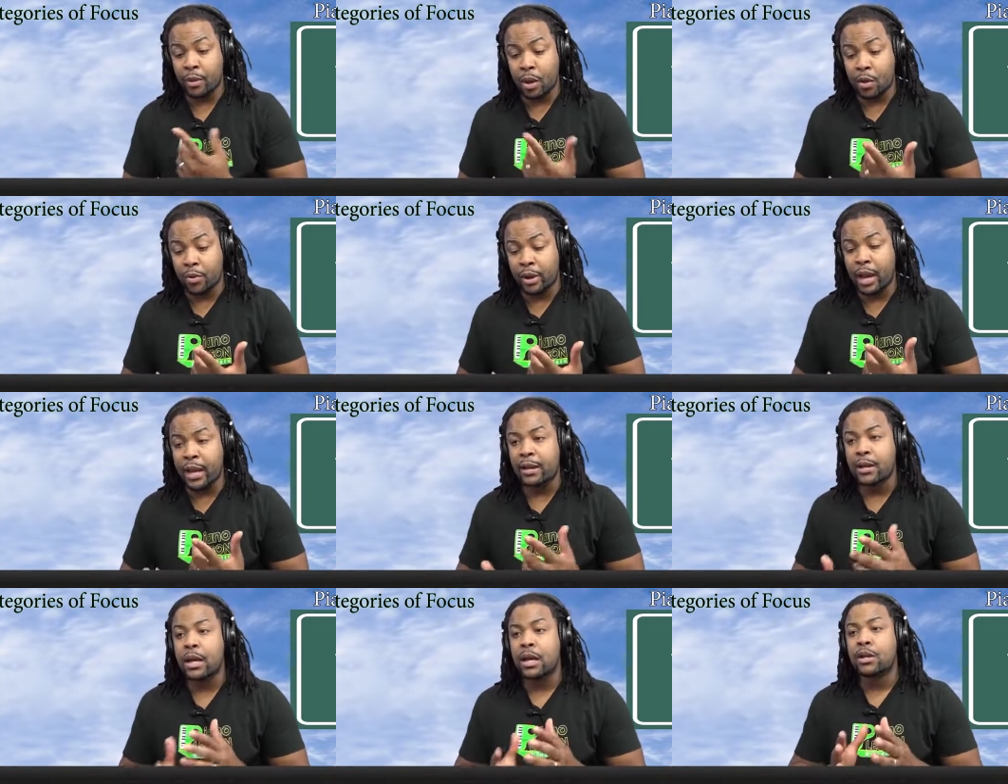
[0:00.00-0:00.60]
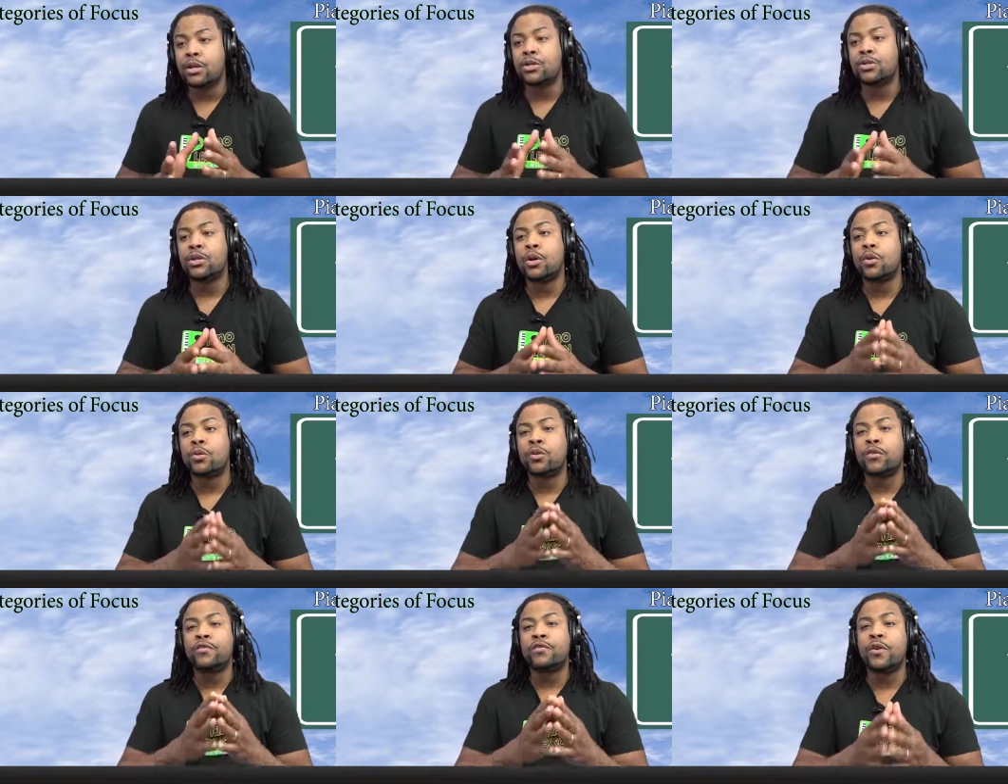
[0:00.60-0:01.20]
Okay,
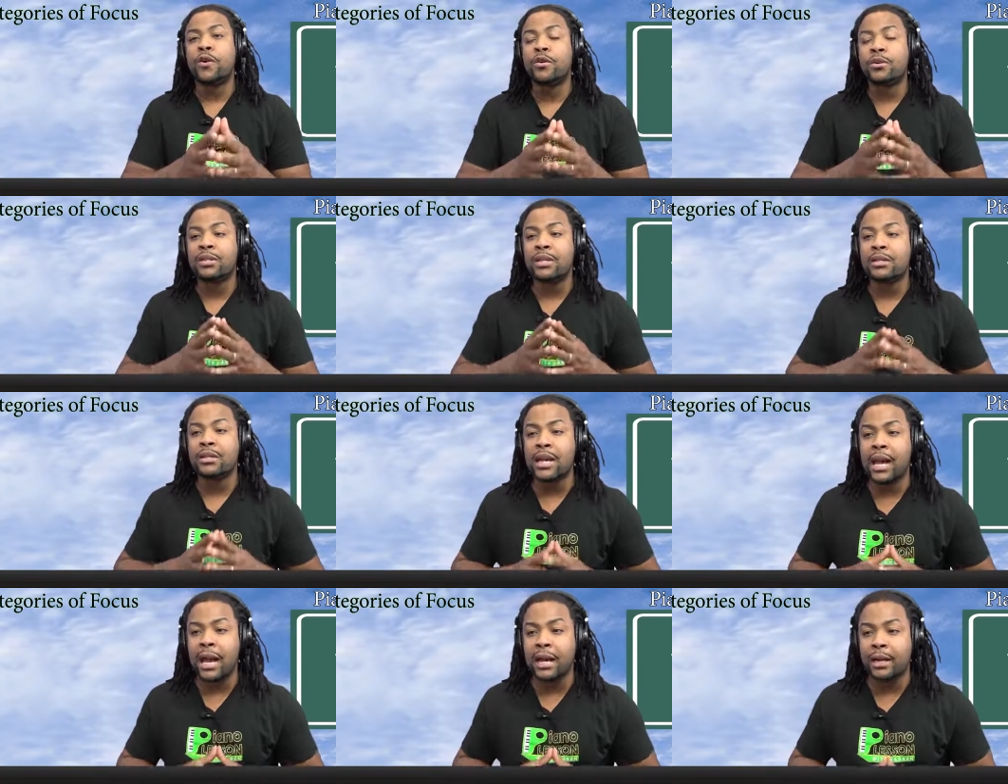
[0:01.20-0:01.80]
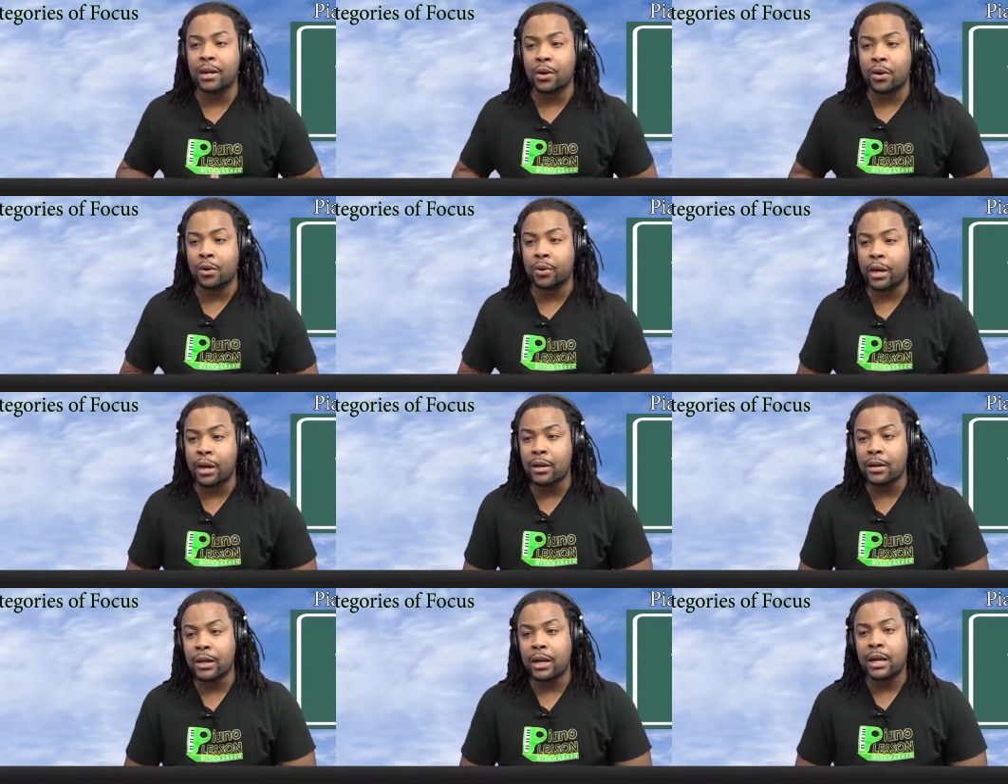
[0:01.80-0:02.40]
so the first
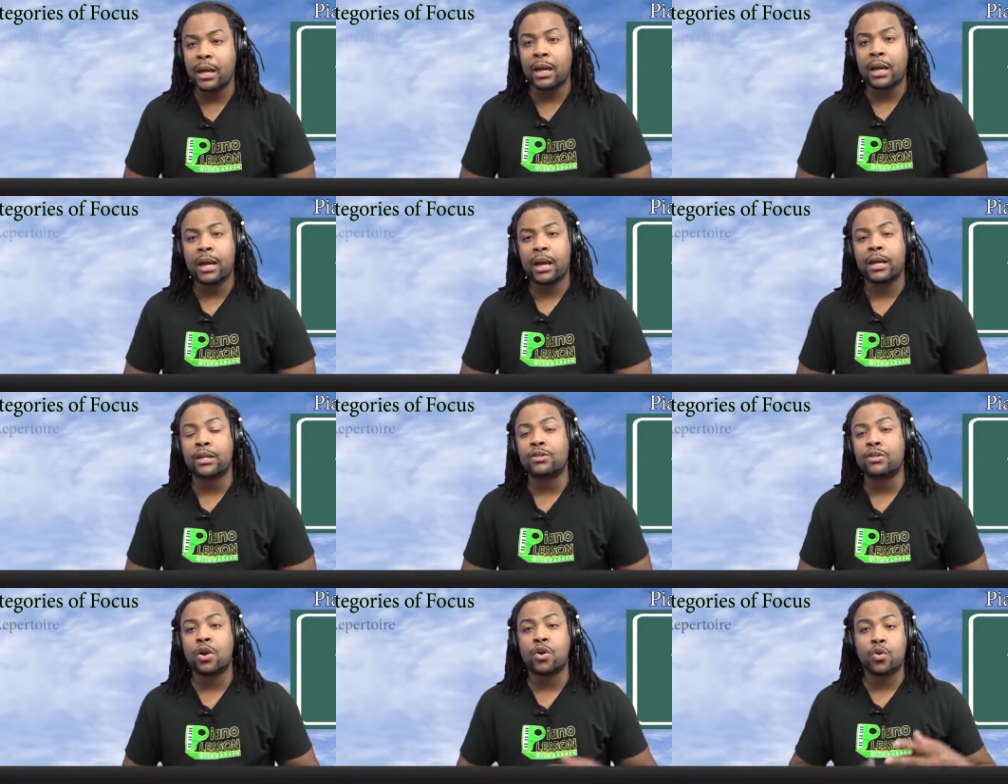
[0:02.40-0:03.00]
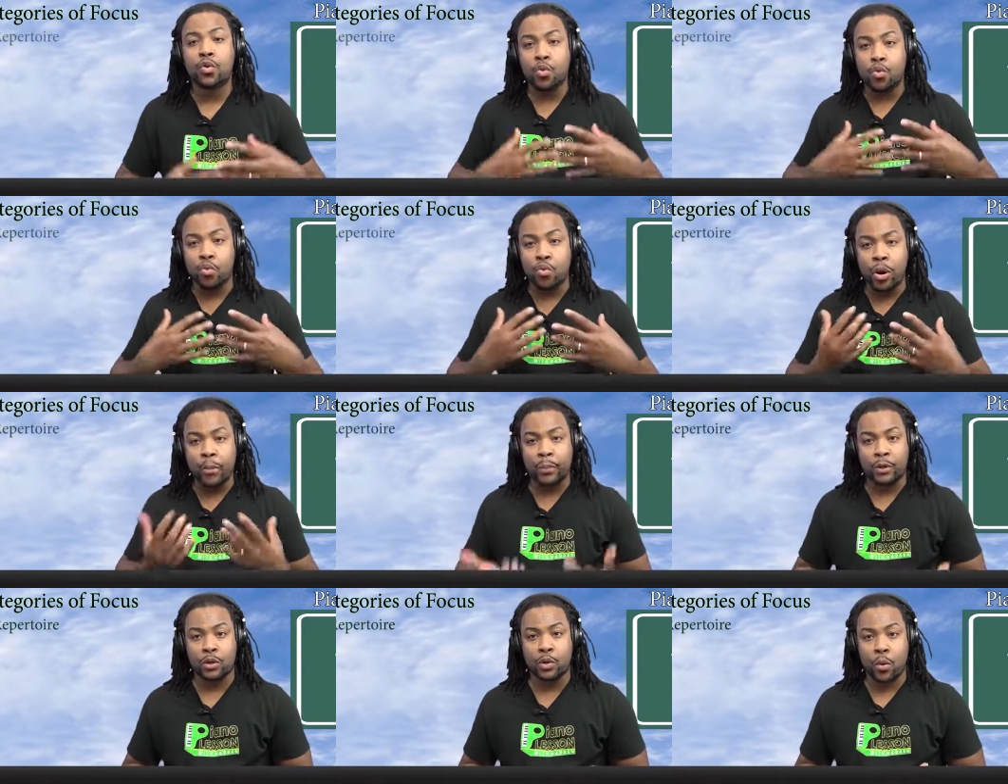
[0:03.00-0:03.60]
category is
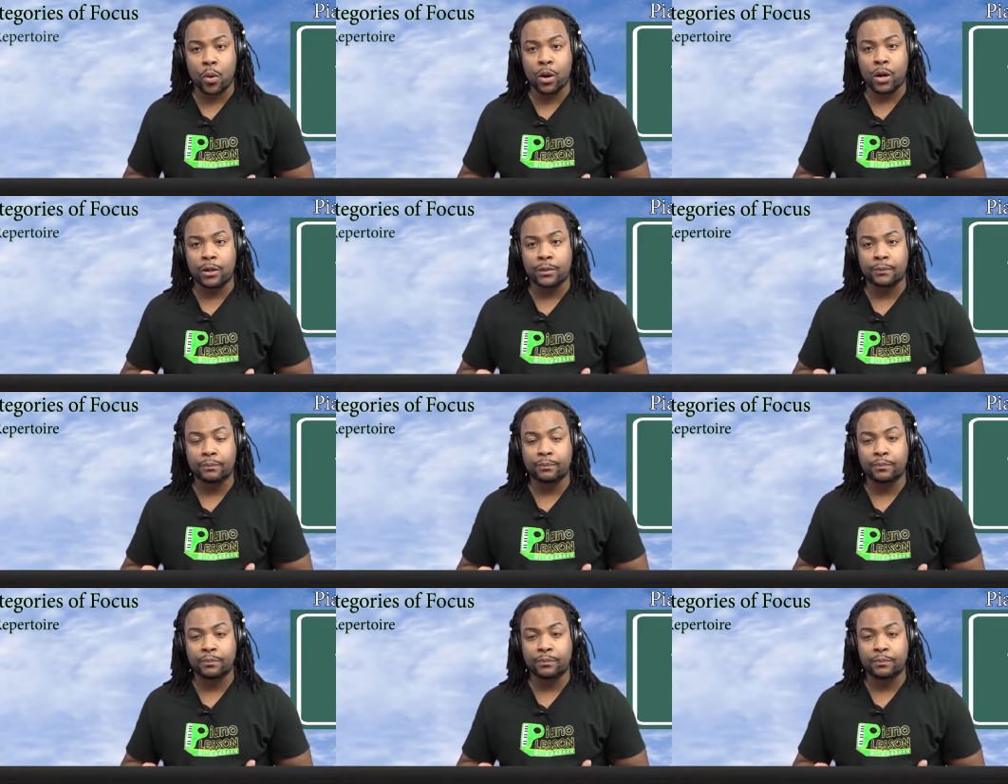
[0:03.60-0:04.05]
repertoire.